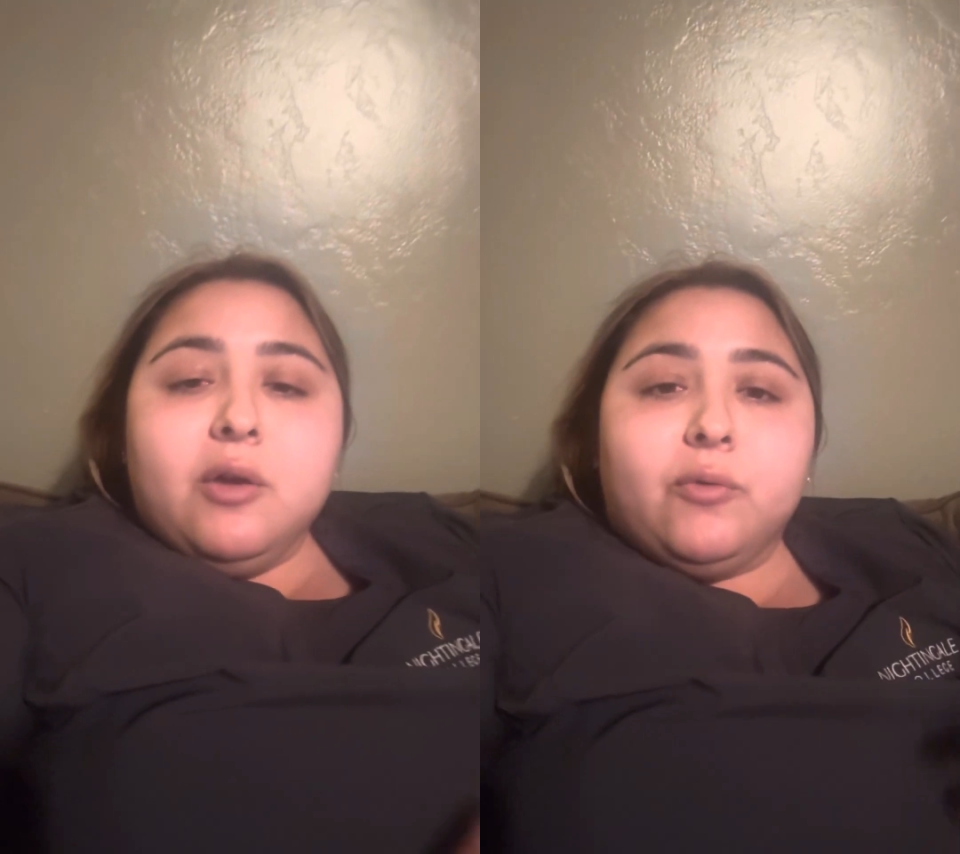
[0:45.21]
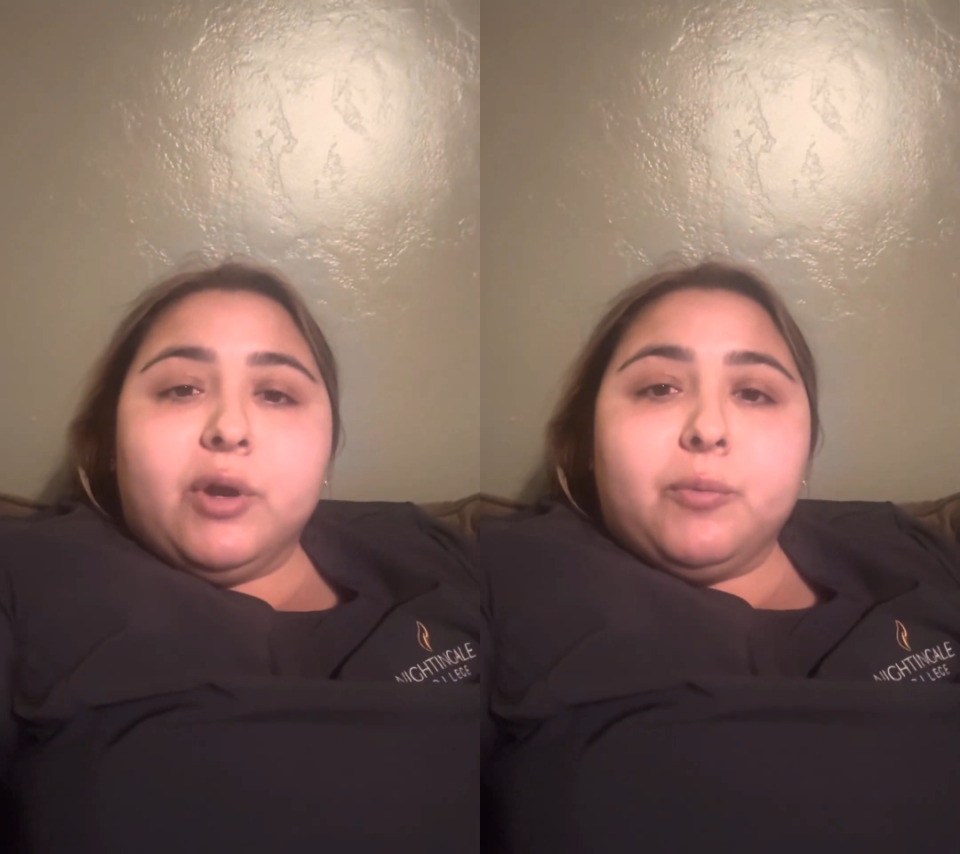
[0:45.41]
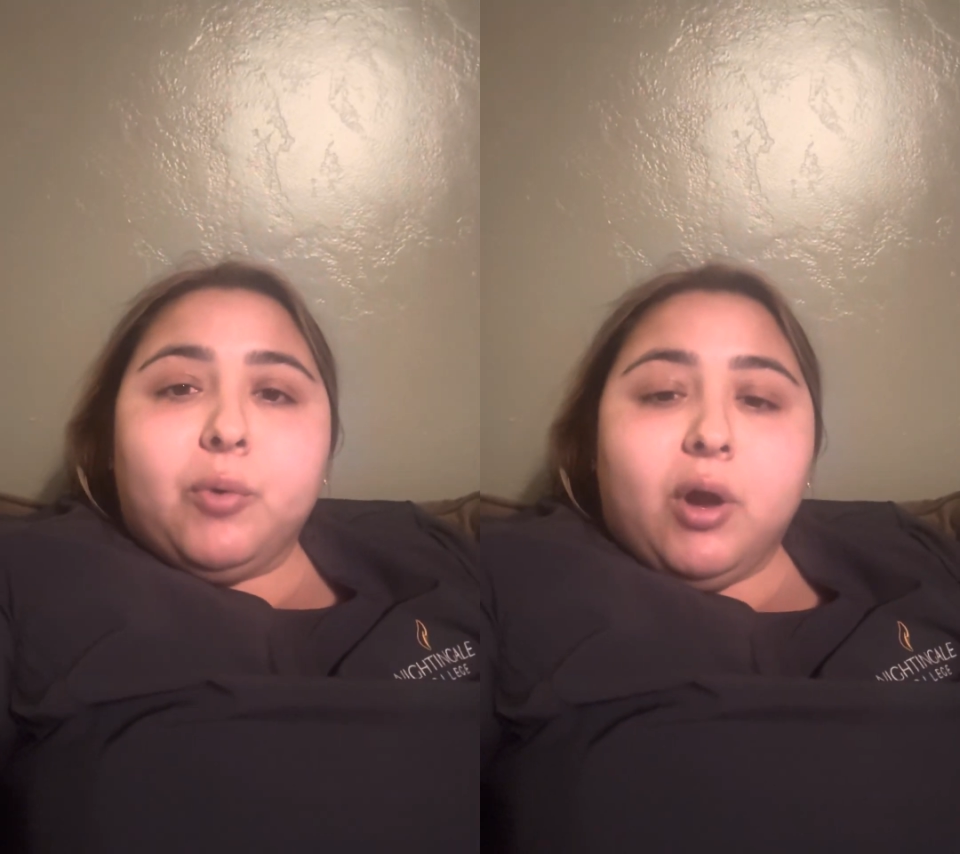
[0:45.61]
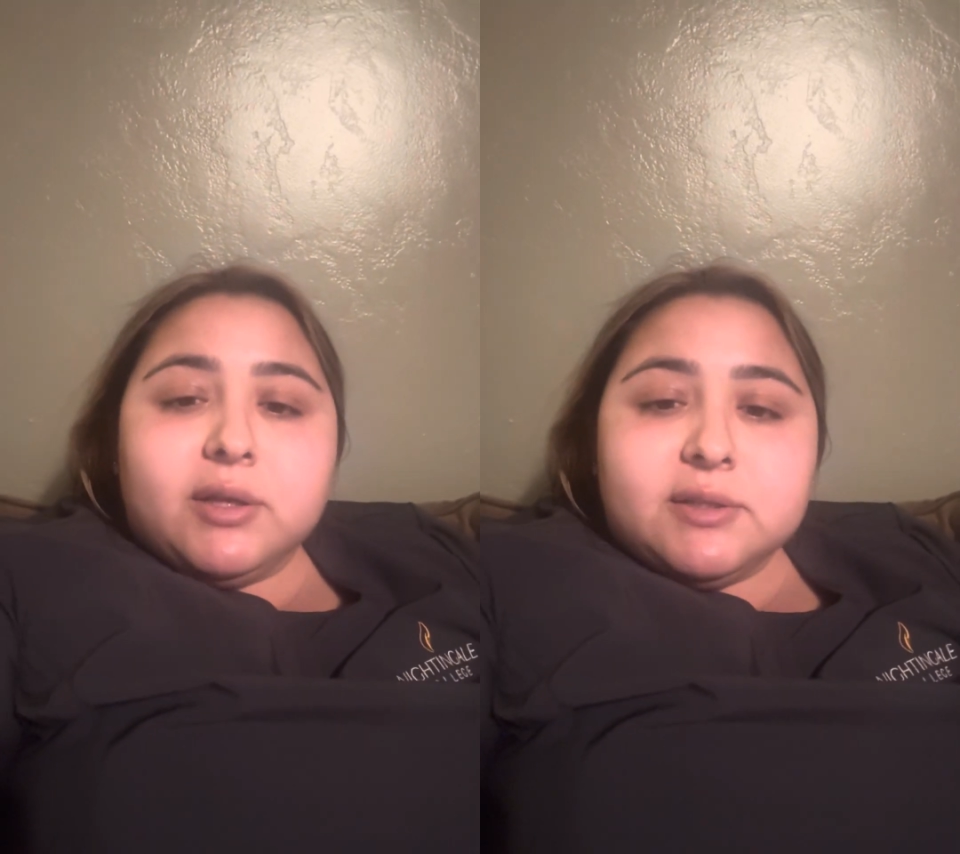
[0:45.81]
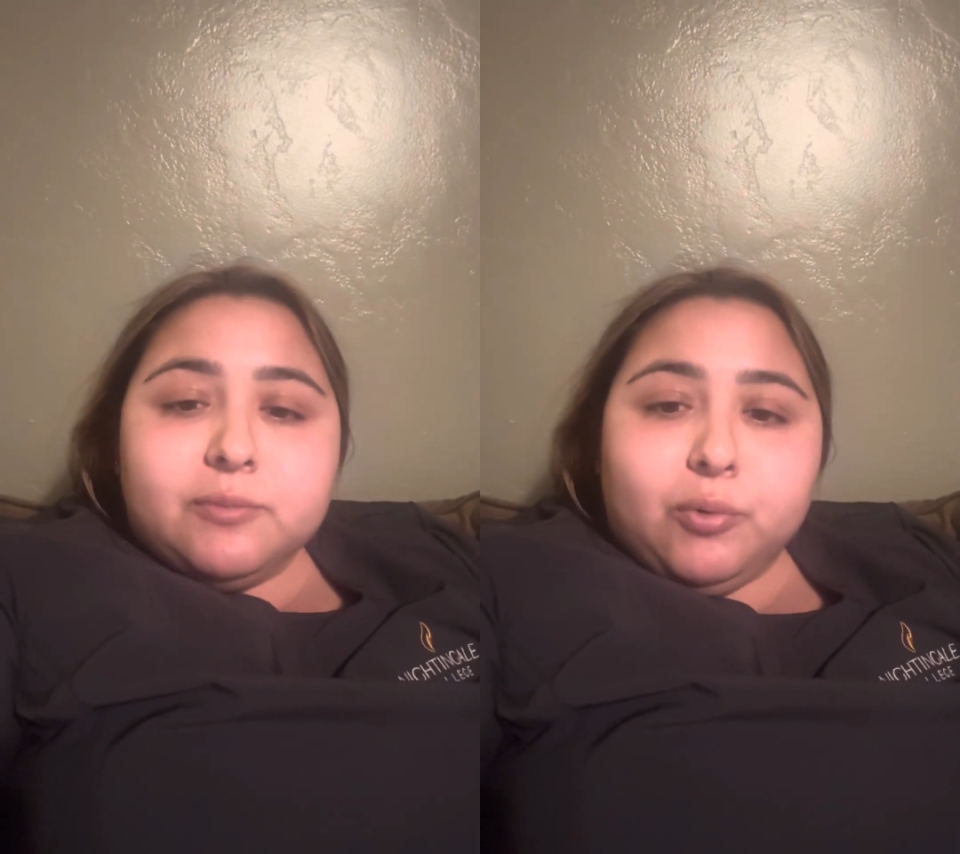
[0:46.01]
for a
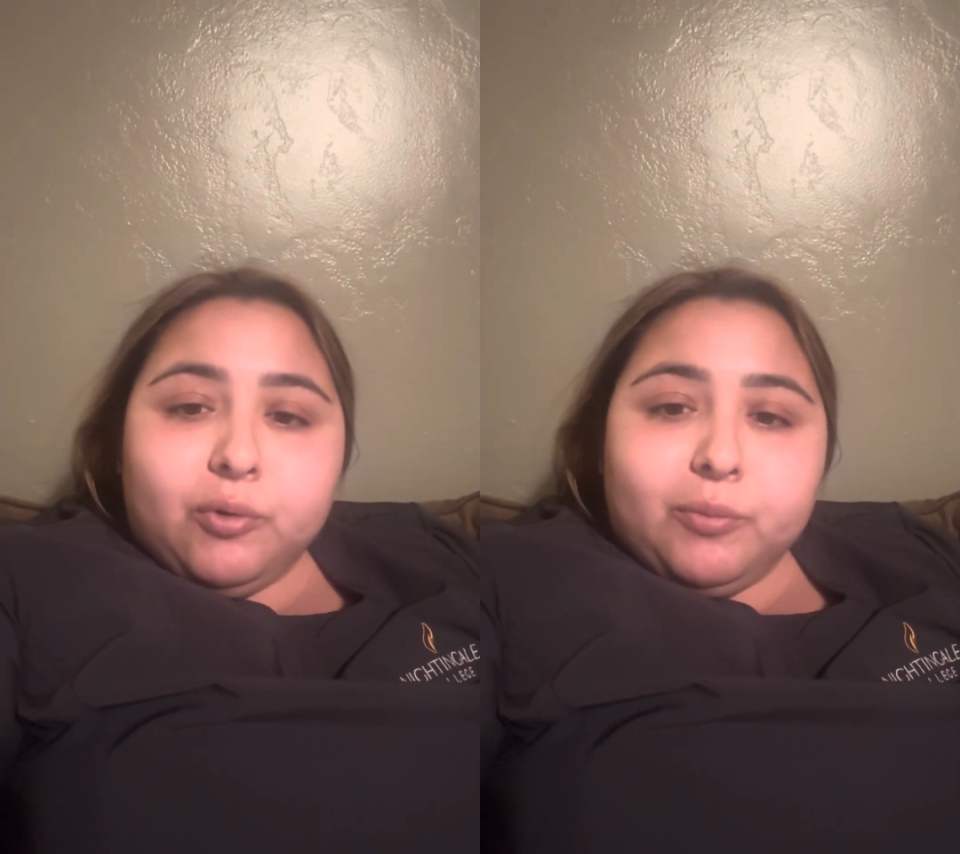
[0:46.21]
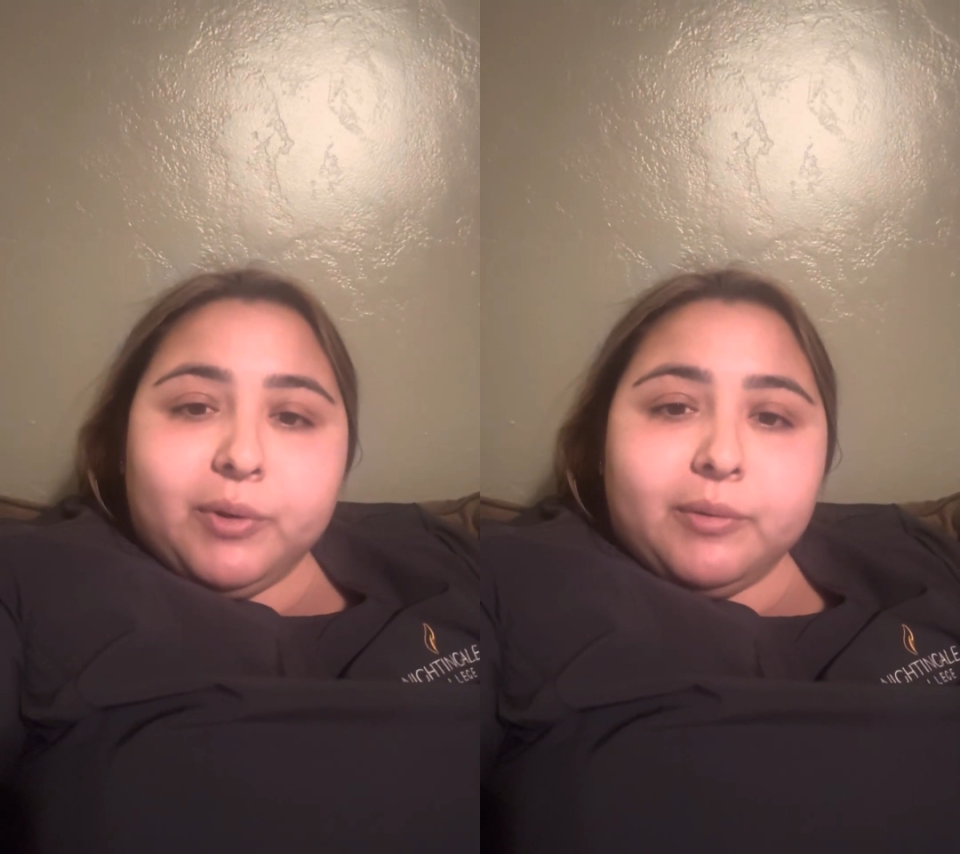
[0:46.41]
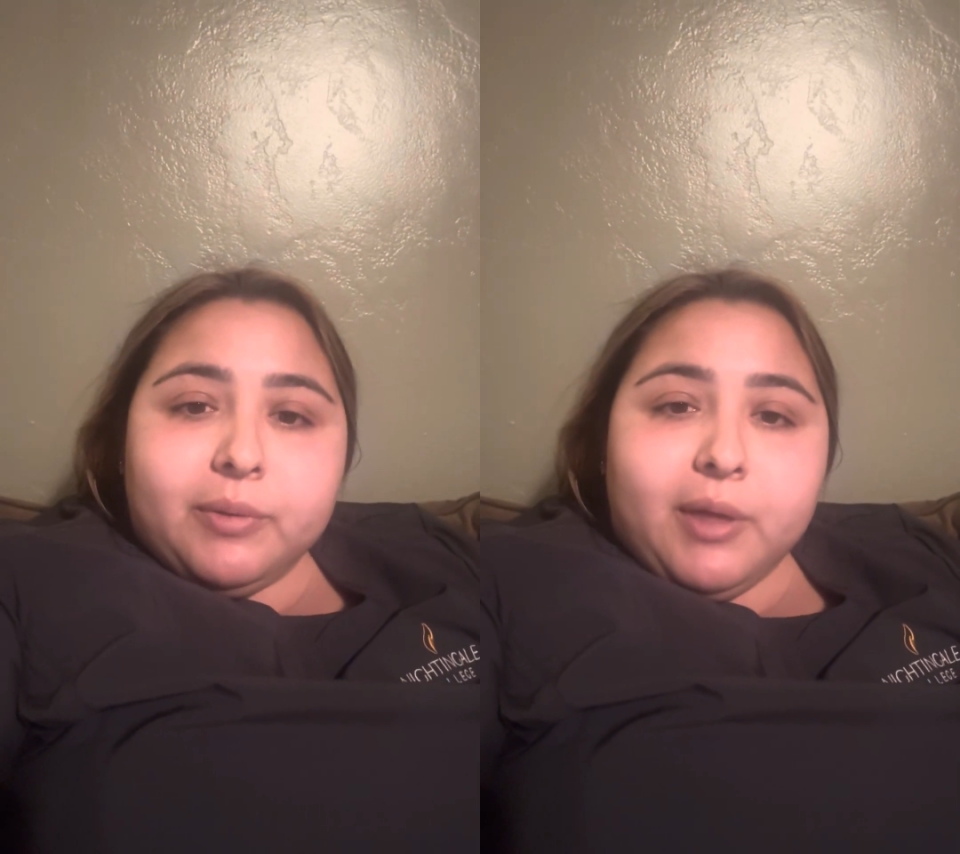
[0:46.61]
process improvement